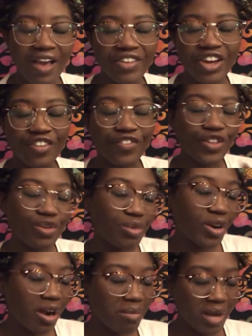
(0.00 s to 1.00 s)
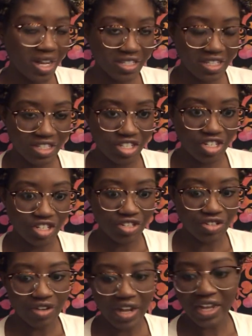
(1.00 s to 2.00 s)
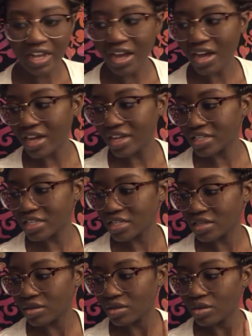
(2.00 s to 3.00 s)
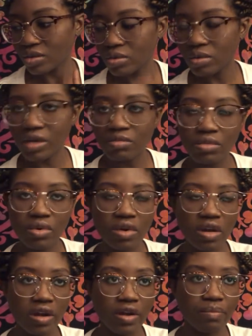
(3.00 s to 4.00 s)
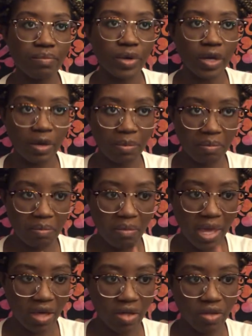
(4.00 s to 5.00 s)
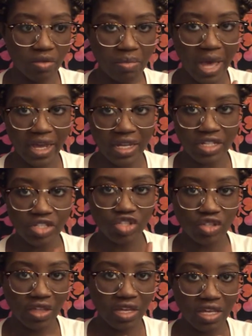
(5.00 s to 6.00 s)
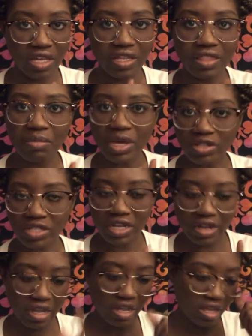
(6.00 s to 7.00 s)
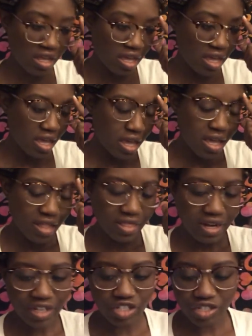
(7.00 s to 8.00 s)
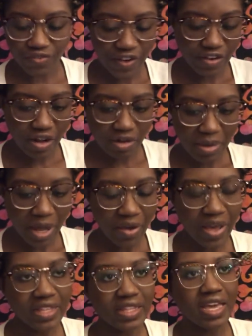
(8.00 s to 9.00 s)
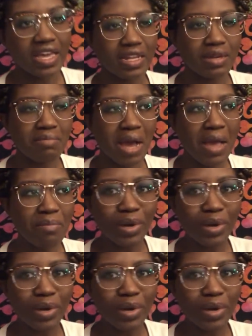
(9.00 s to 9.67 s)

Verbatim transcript: I've got a few more unboxings to do. I got one more book mail package thingy in the mail today that I just found out about. And then my